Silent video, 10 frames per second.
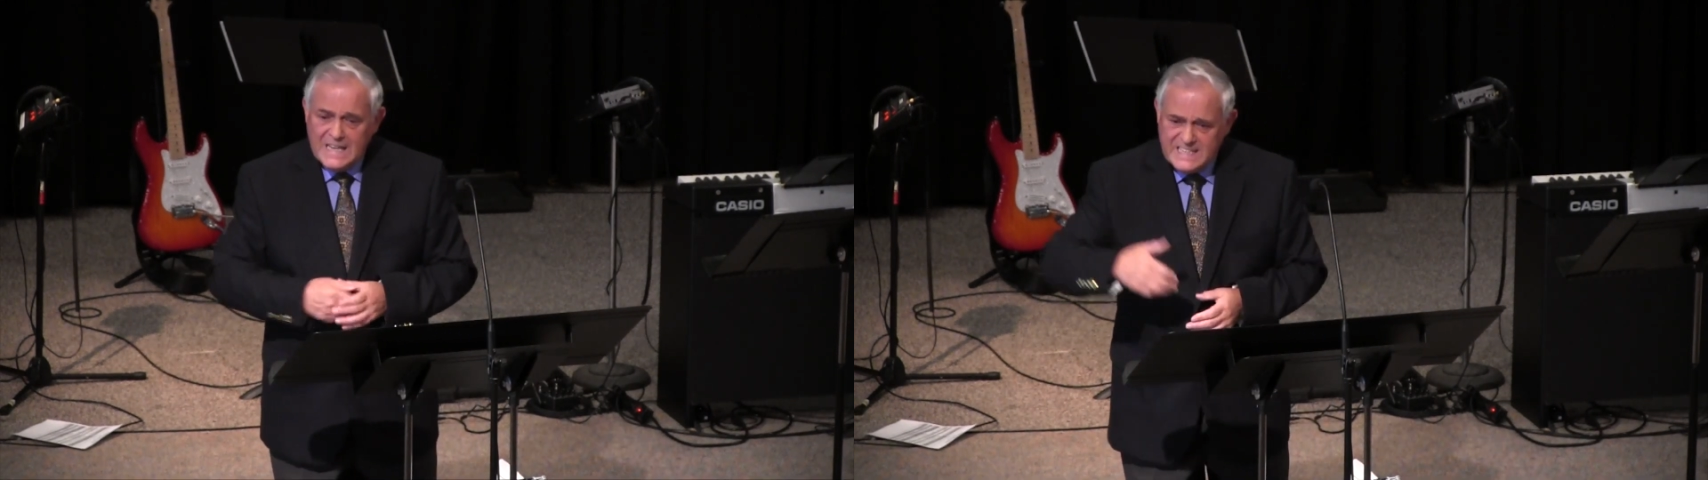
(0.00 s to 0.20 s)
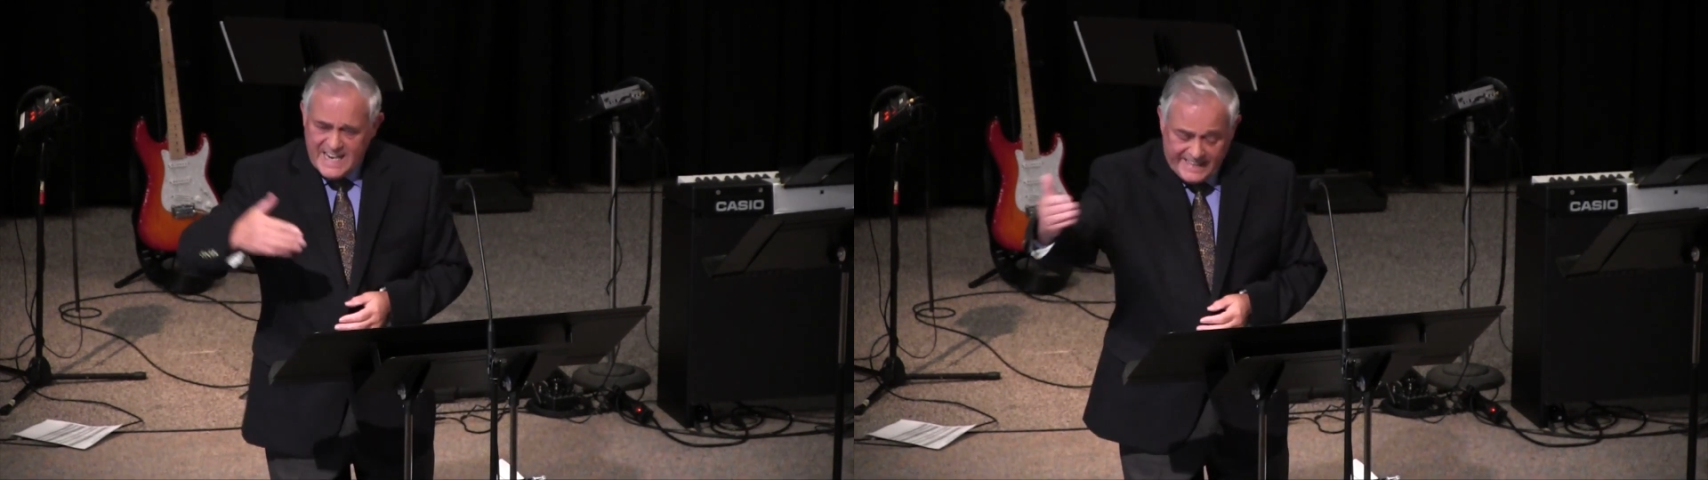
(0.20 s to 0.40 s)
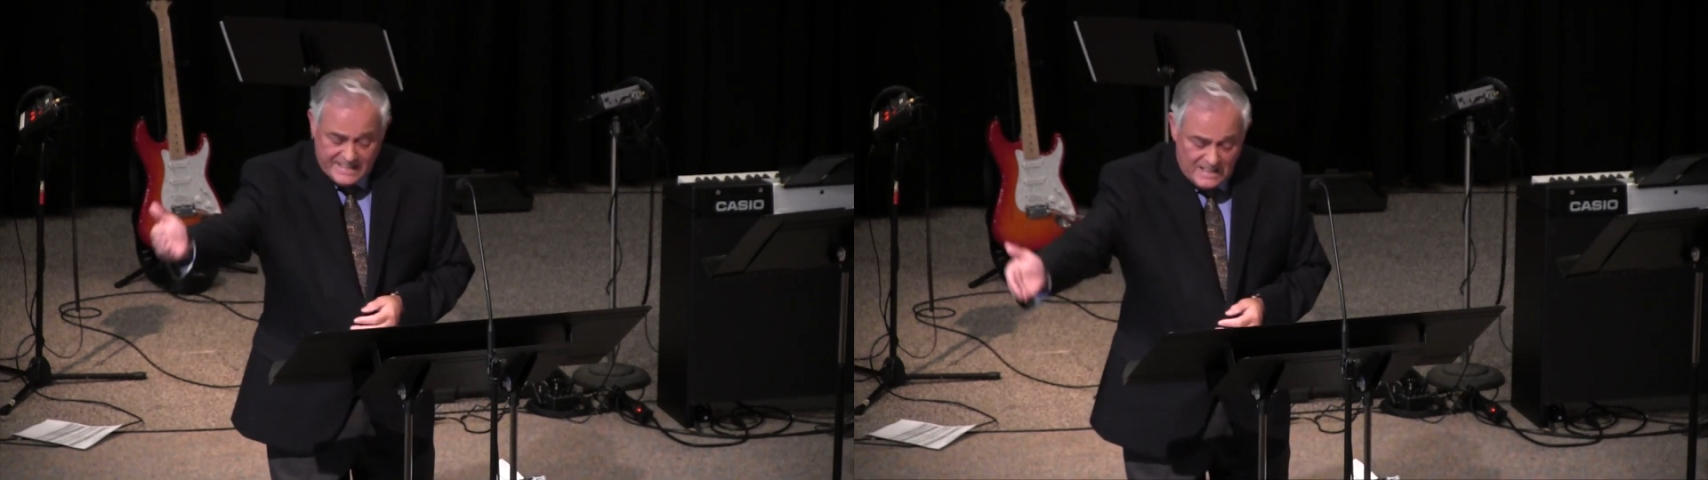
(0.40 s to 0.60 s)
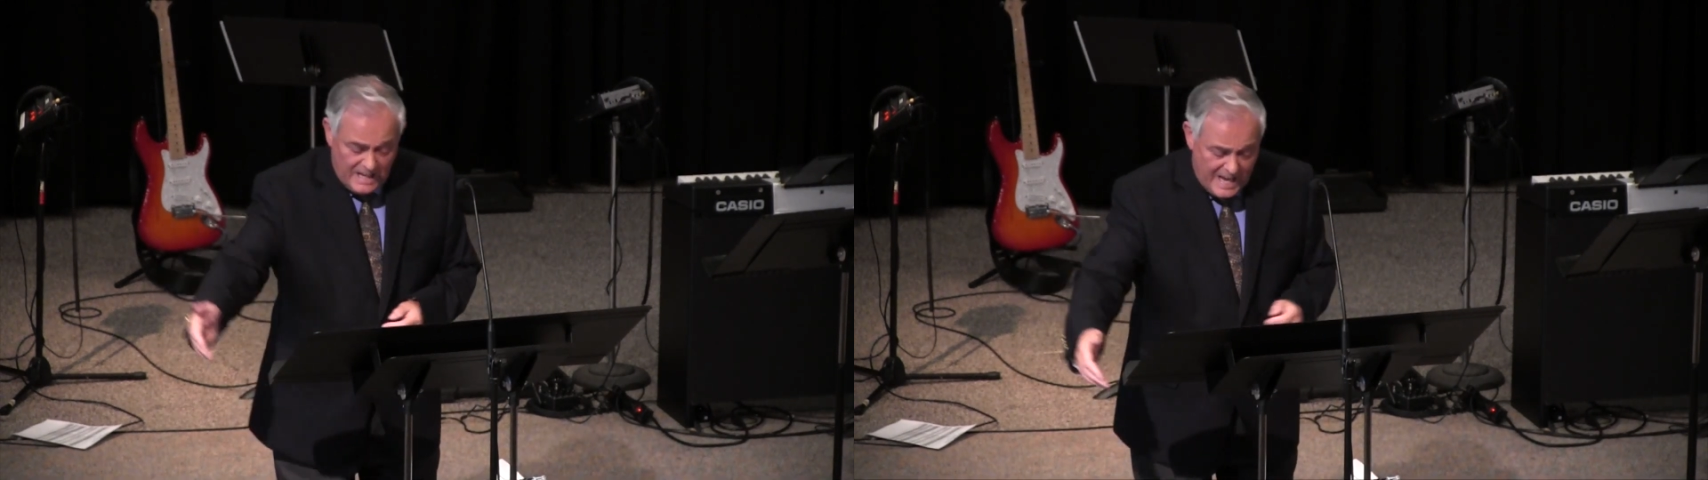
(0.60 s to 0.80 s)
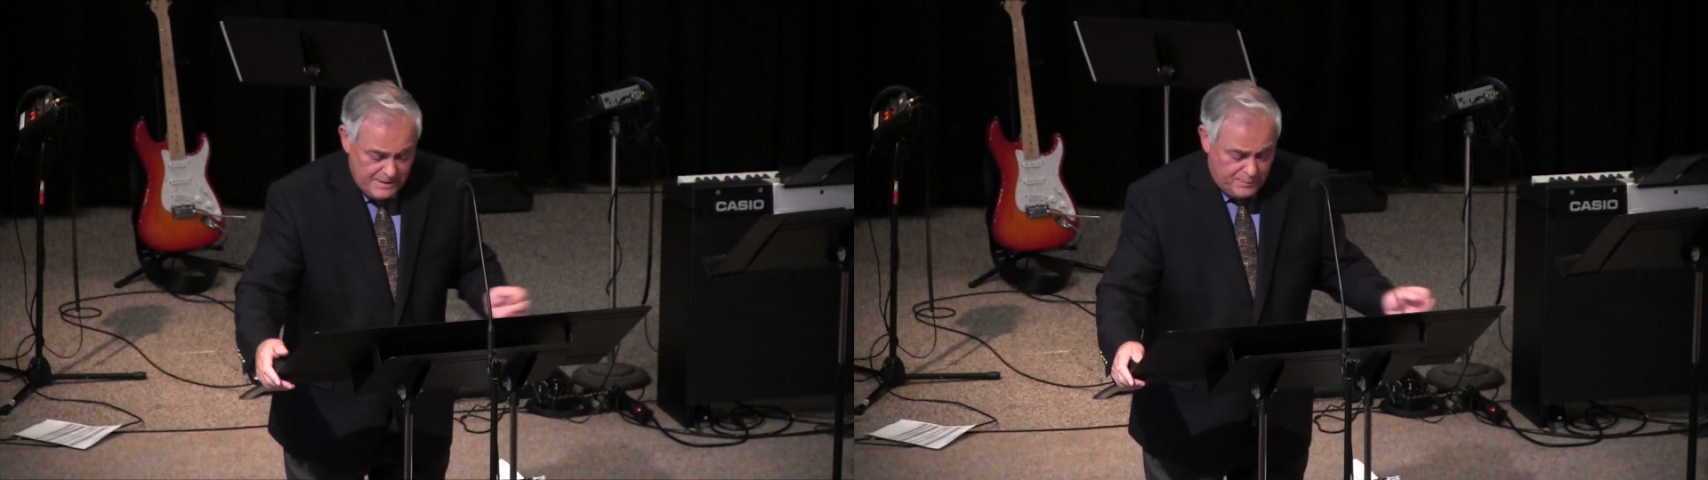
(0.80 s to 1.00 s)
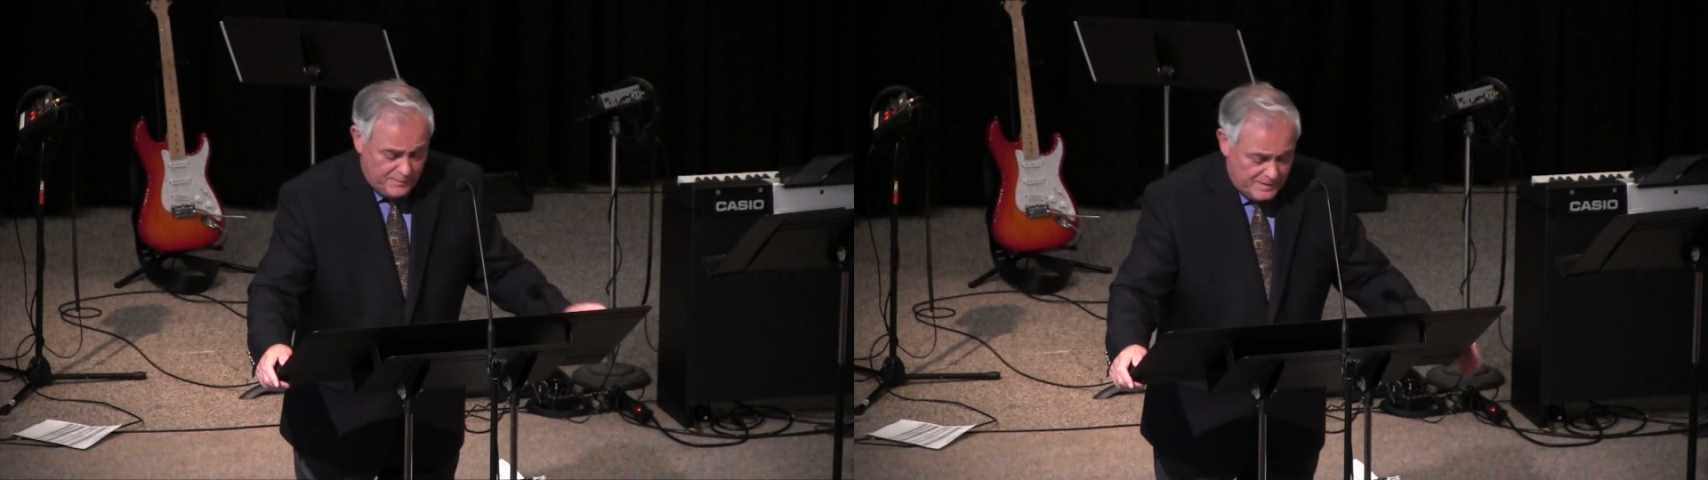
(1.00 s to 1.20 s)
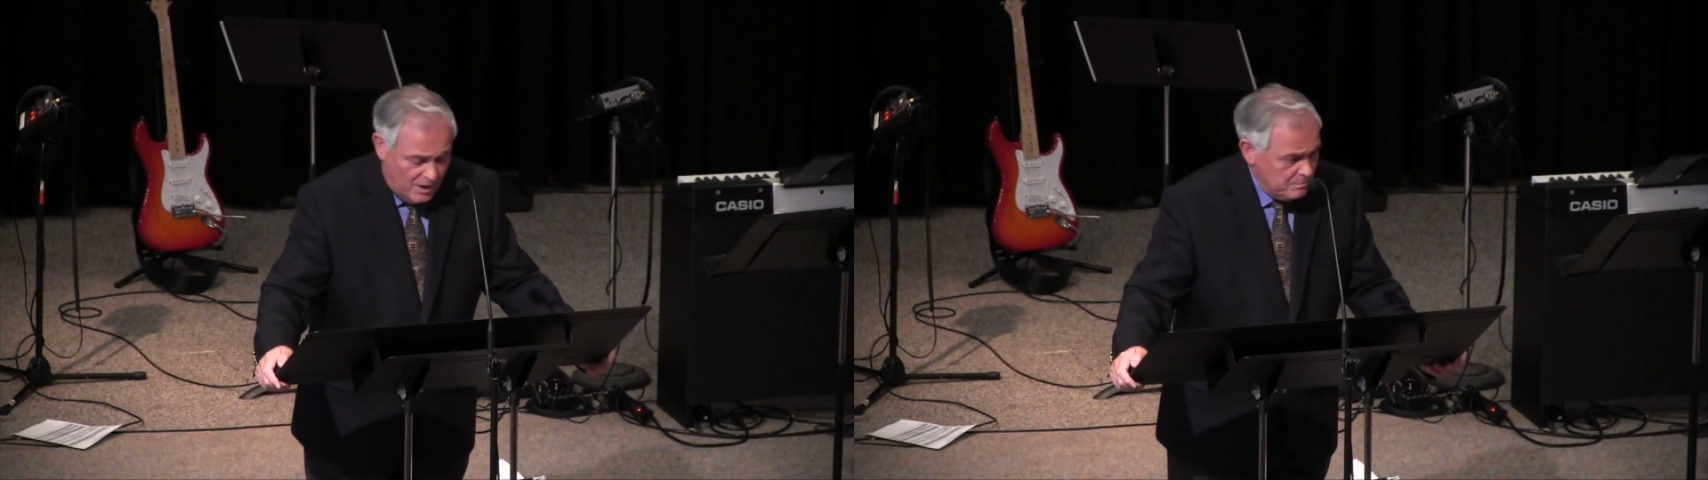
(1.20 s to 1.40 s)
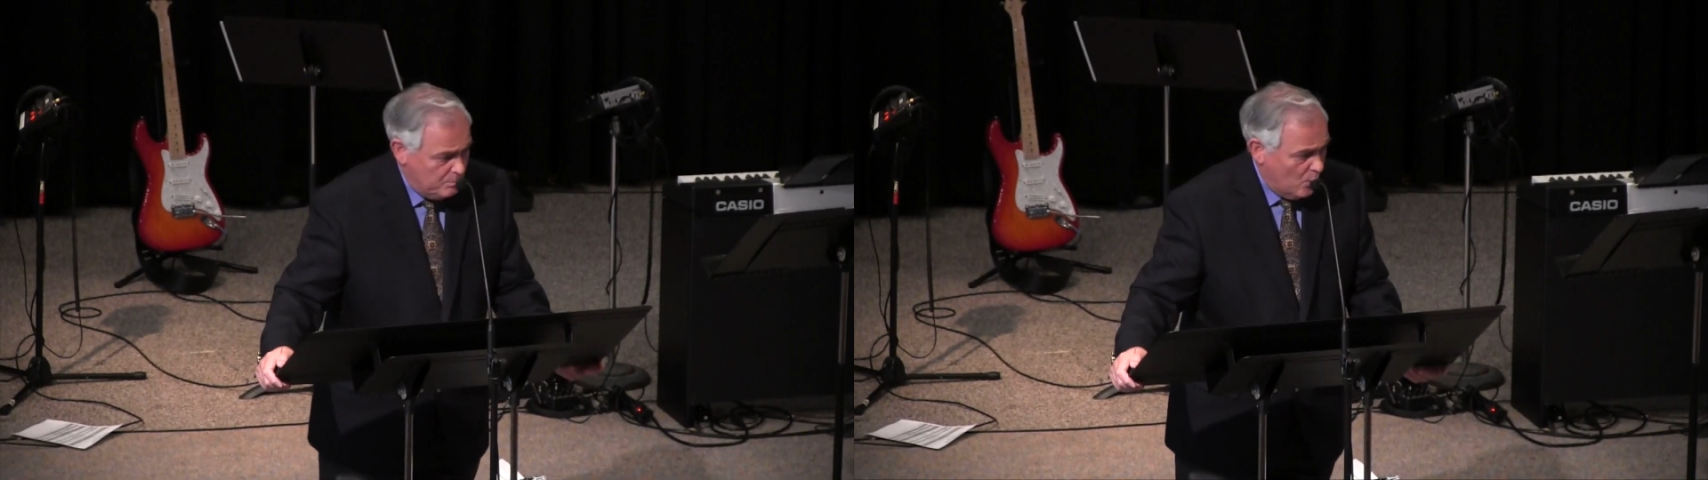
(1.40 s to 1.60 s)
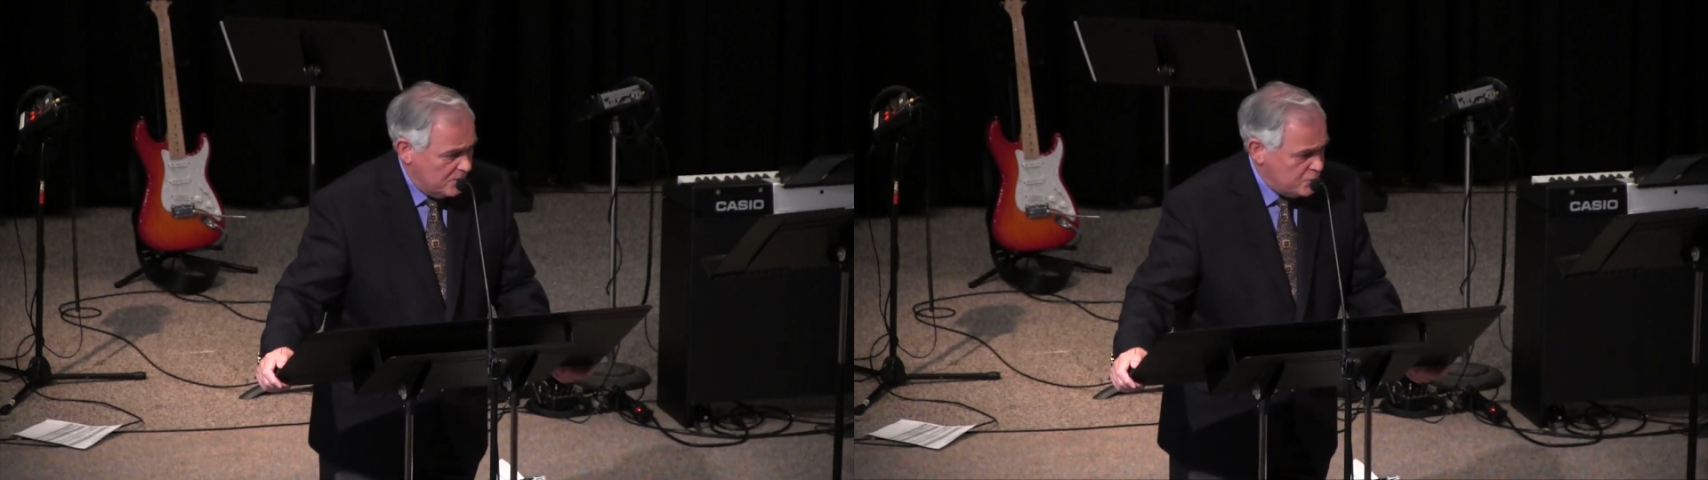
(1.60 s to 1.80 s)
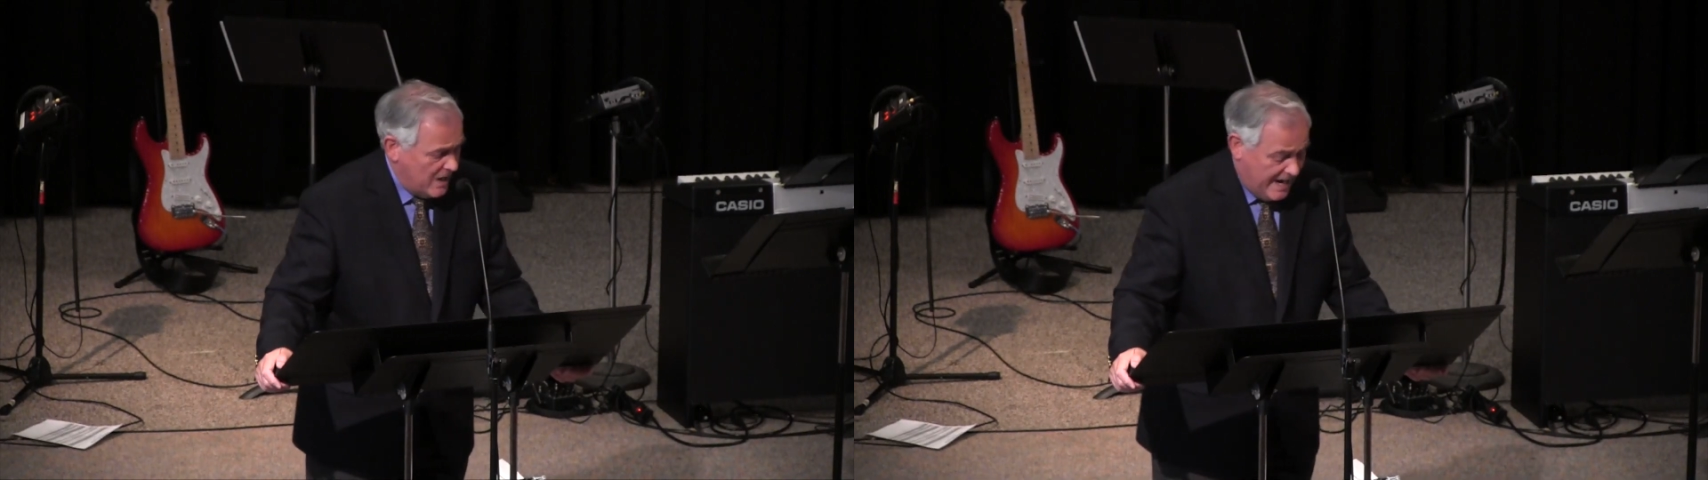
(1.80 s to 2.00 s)
taking the life of an
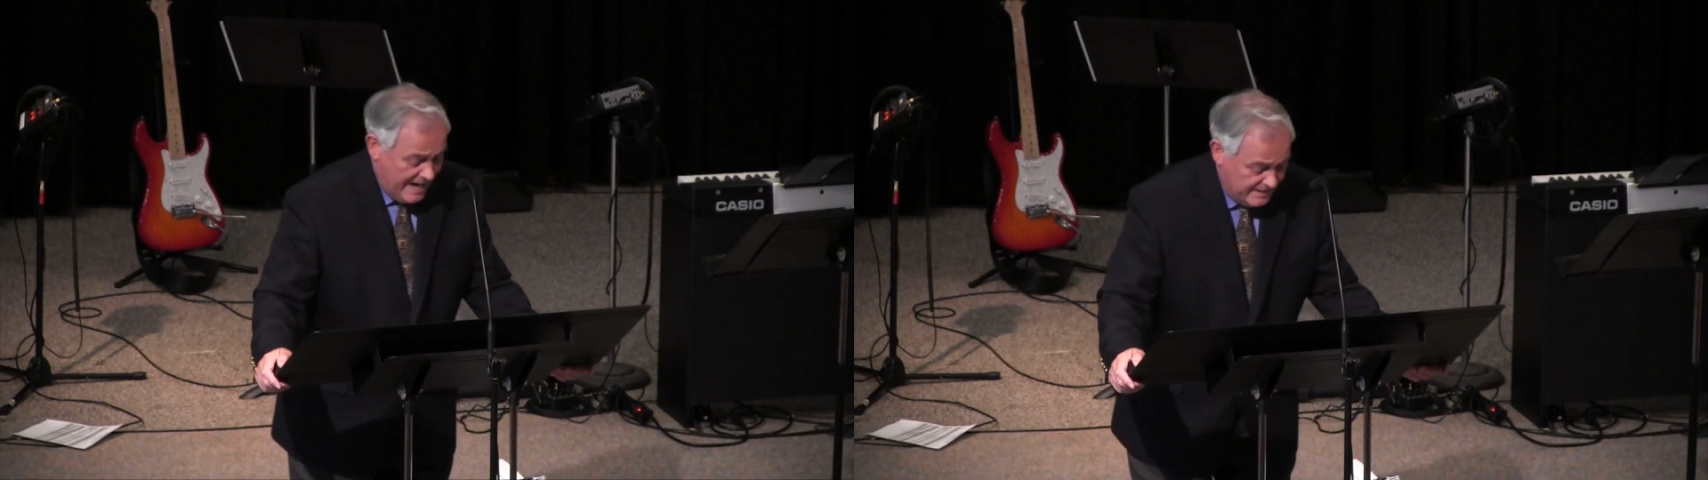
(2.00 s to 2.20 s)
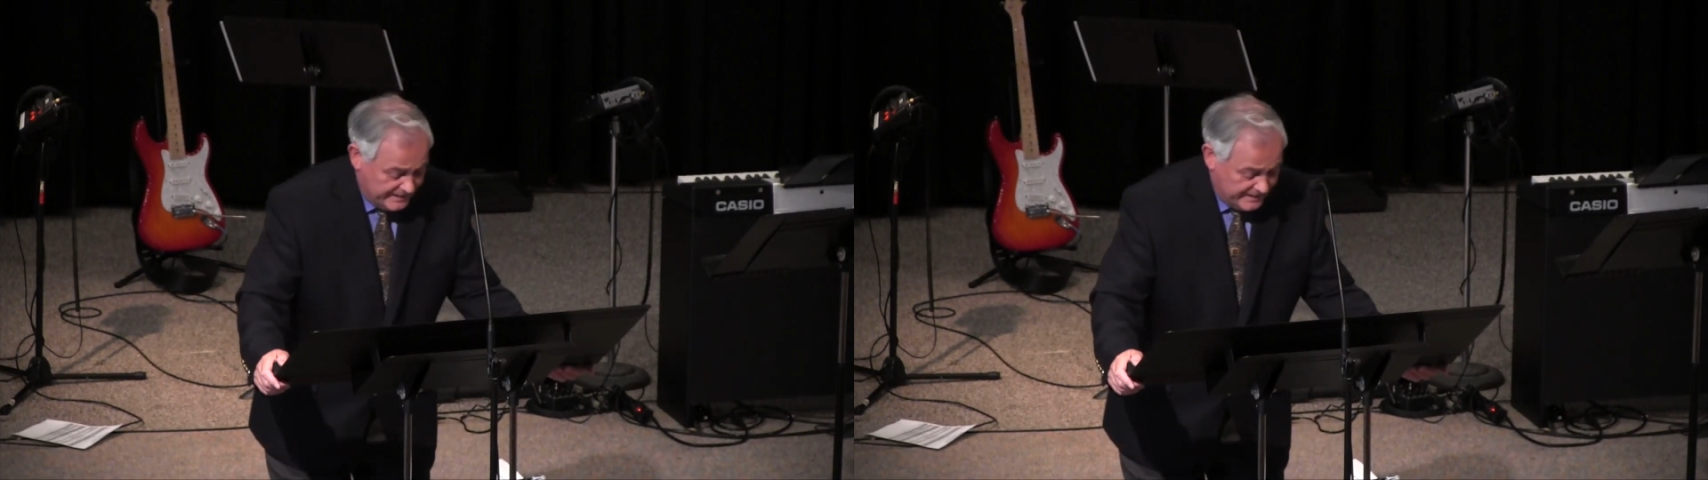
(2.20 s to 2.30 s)
unborn child